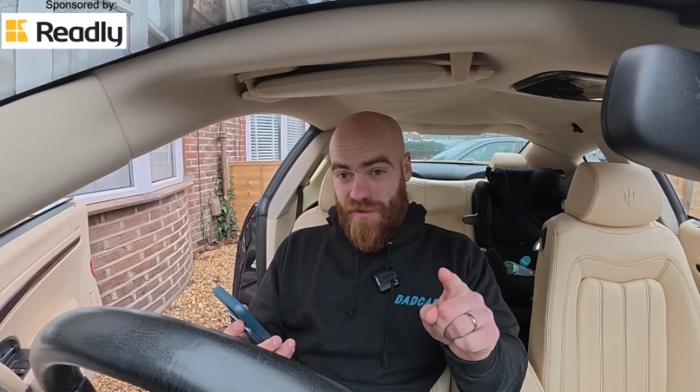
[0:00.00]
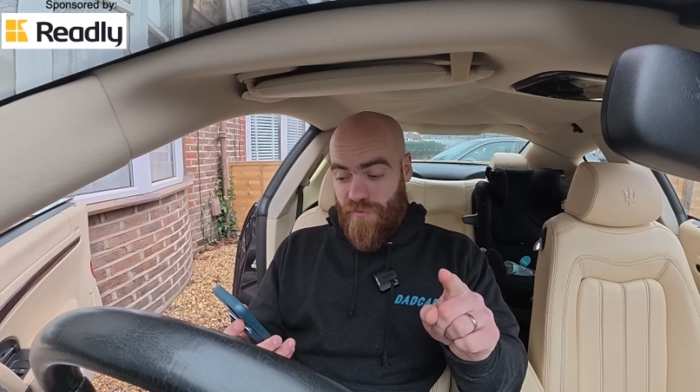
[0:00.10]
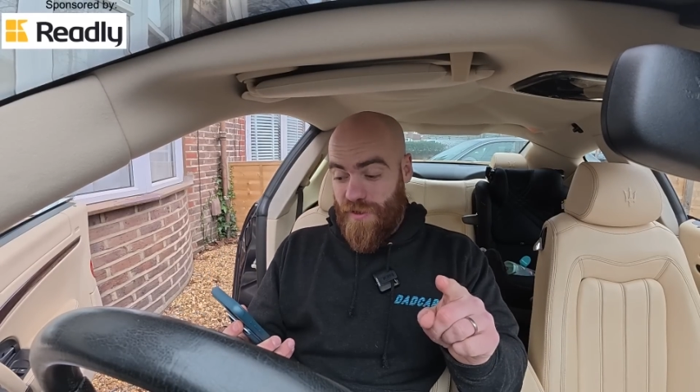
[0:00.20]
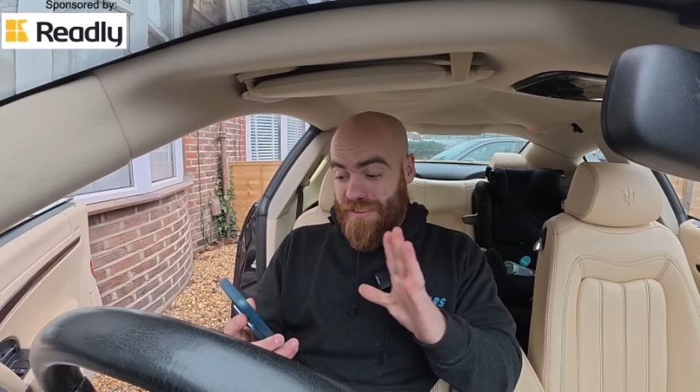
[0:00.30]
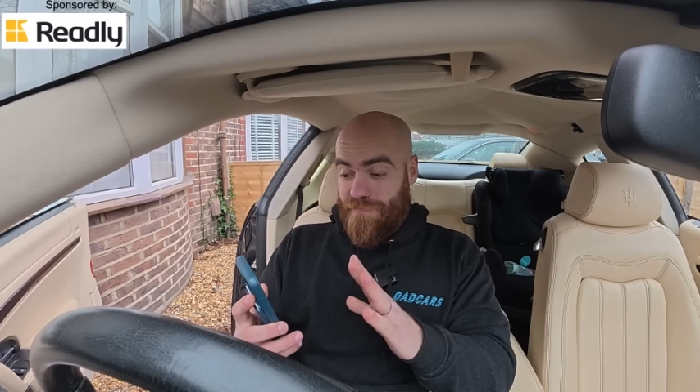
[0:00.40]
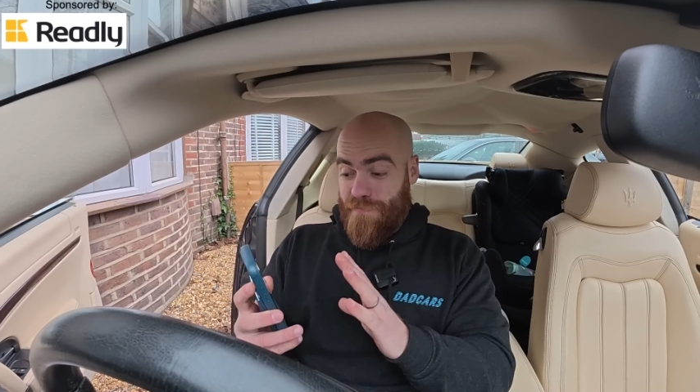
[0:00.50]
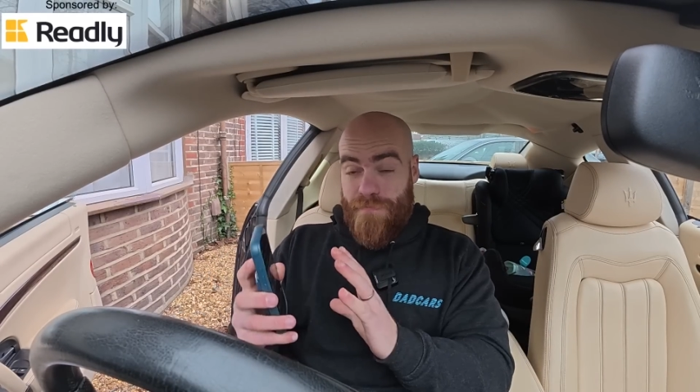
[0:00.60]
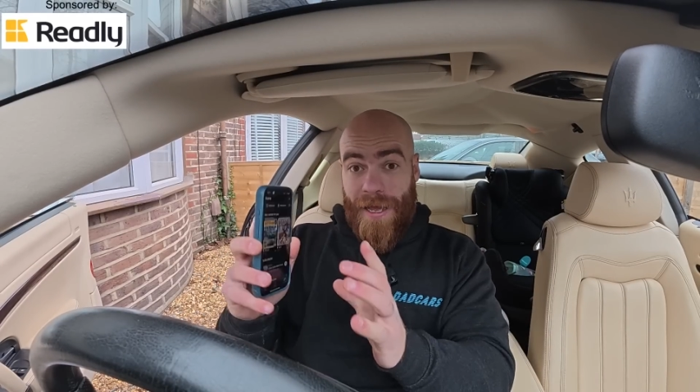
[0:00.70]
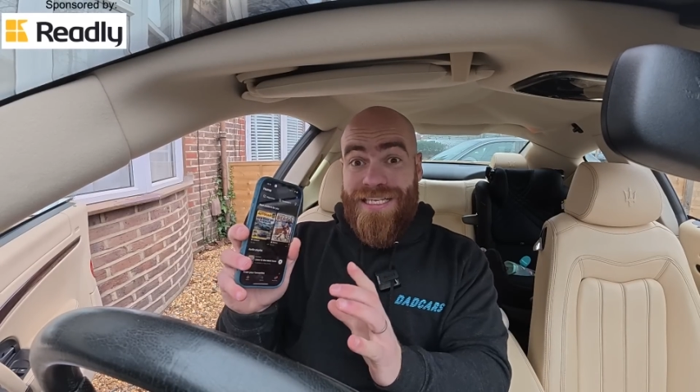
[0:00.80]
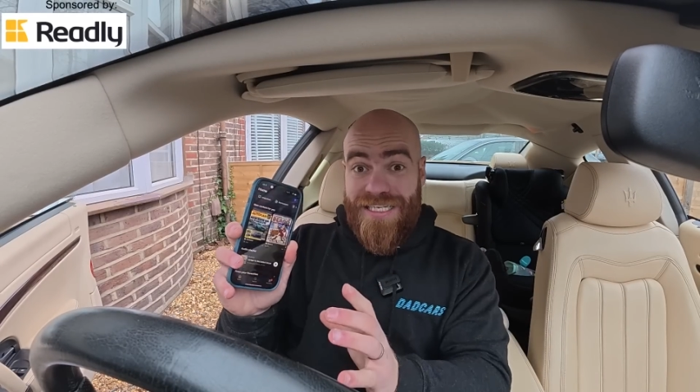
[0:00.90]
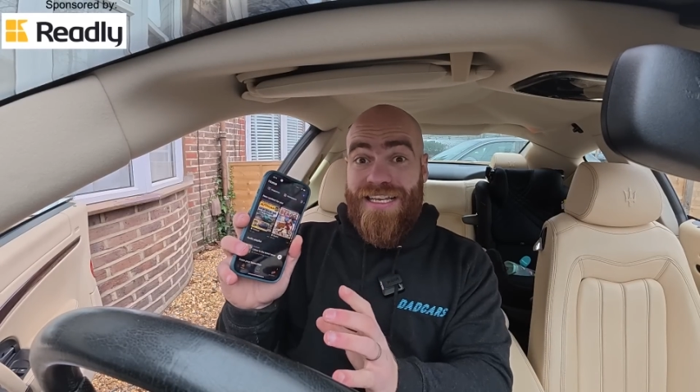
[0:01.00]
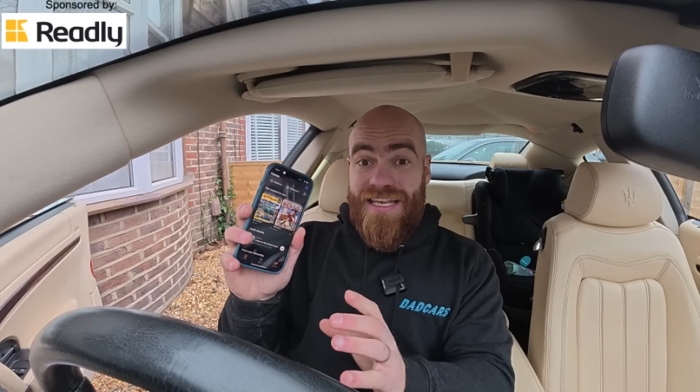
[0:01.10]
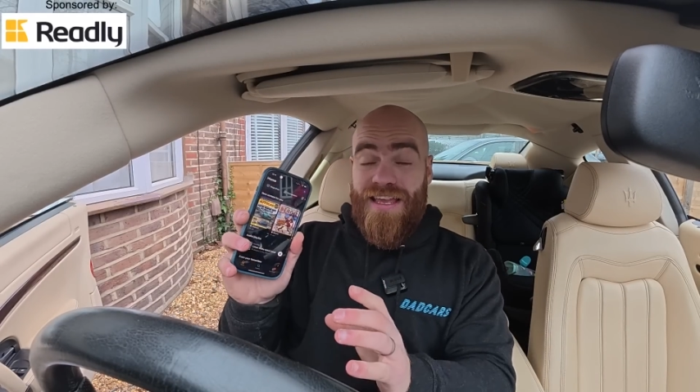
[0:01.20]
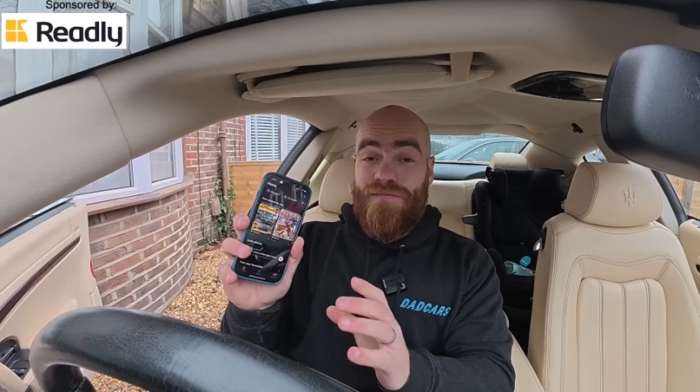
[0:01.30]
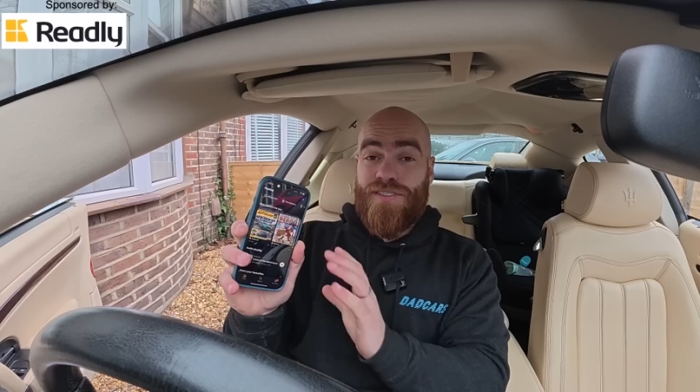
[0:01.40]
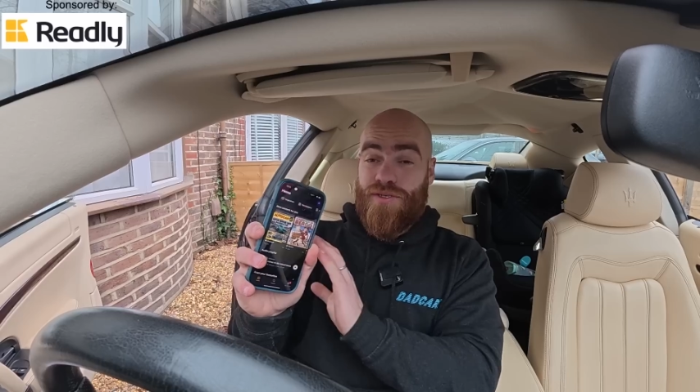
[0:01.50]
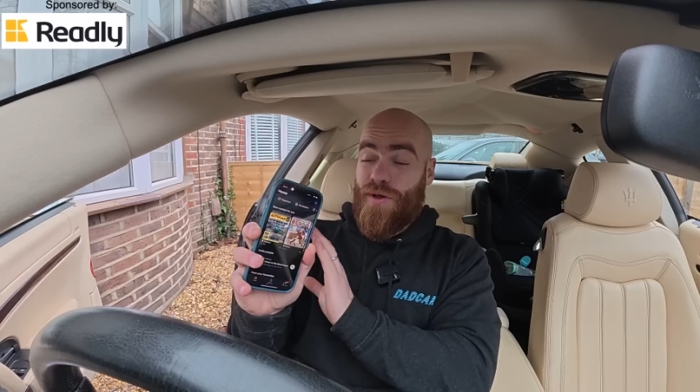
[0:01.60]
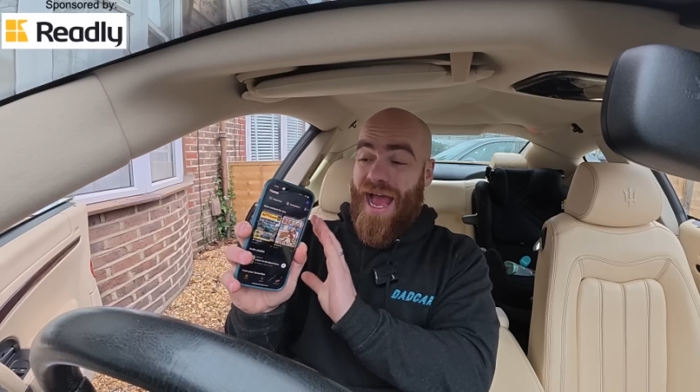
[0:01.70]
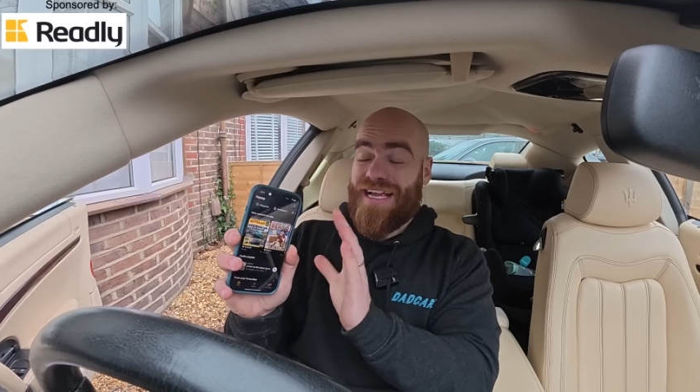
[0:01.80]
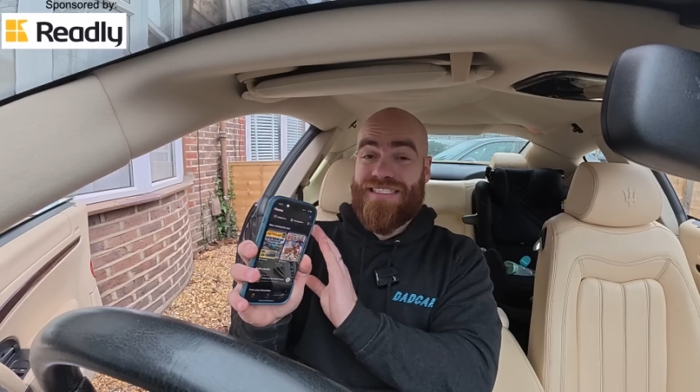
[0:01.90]
which basically gives you
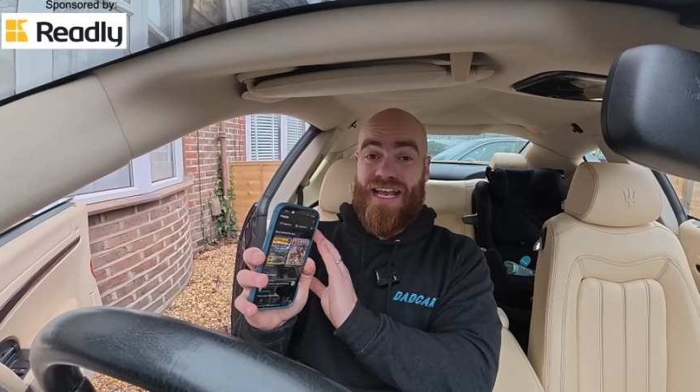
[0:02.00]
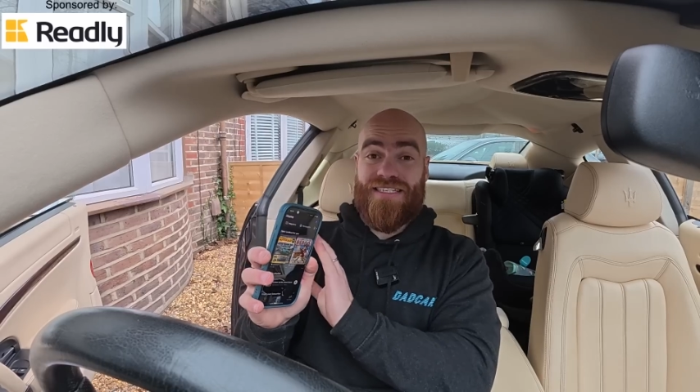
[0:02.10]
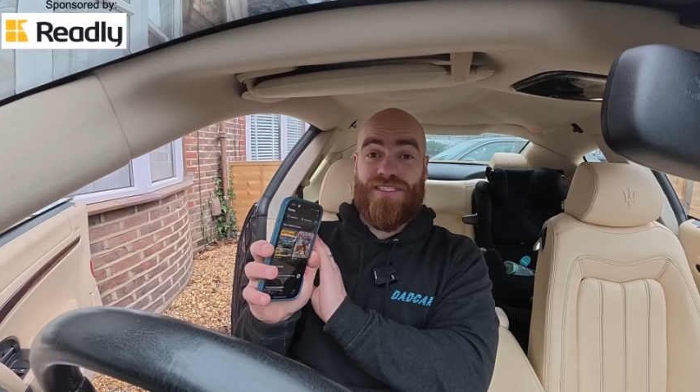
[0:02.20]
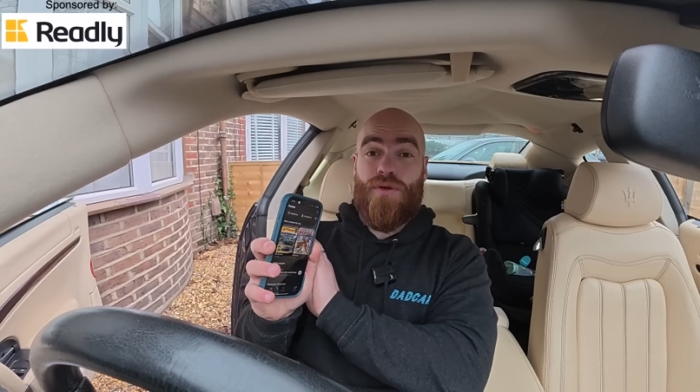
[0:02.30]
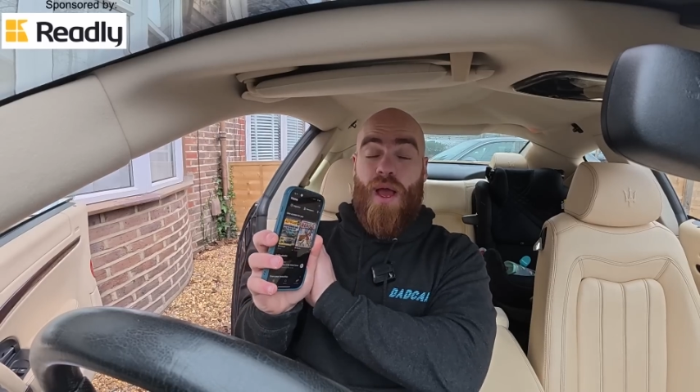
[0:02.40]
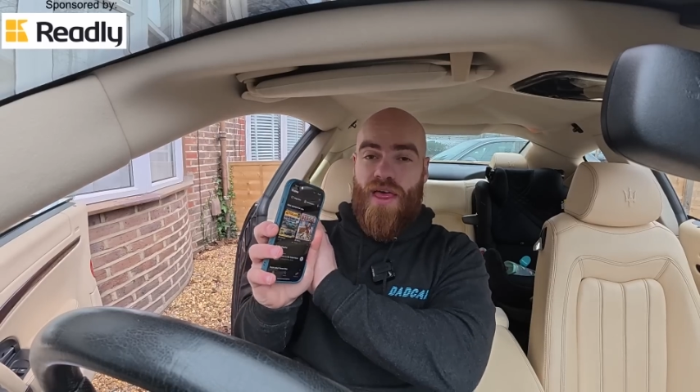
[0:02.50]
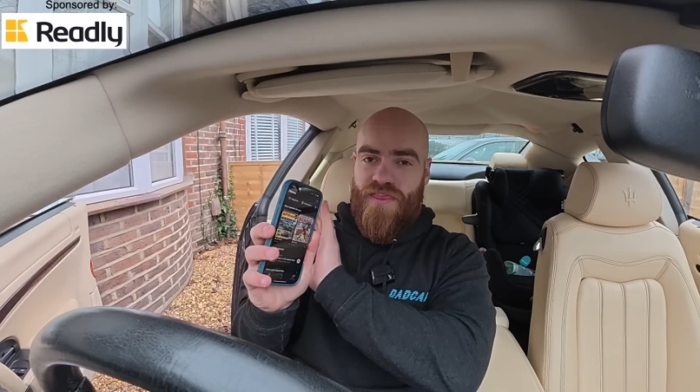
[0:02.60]
access to